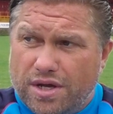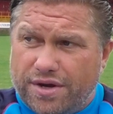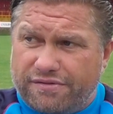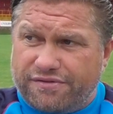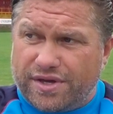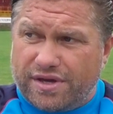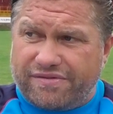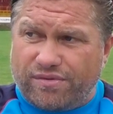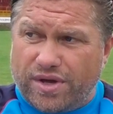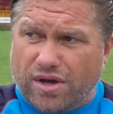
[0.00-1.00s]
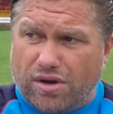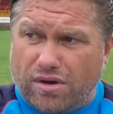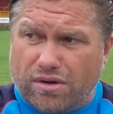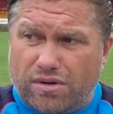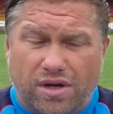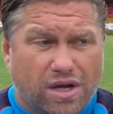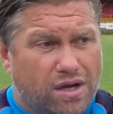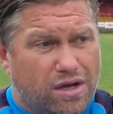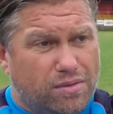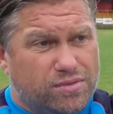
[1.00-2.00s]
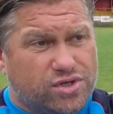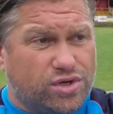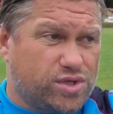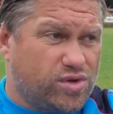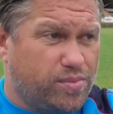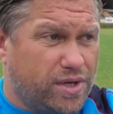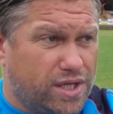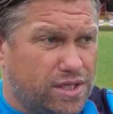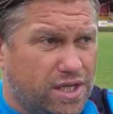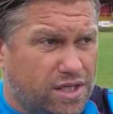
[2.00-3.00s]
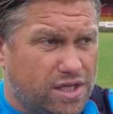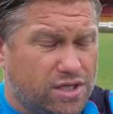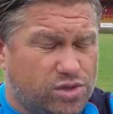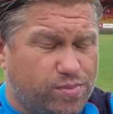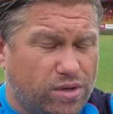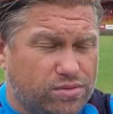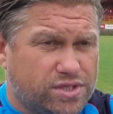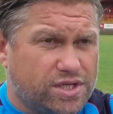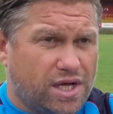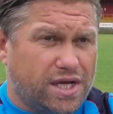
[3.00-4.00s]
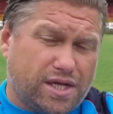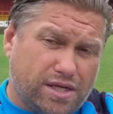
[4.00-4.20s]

And I think if we are as good as we've been in spells today,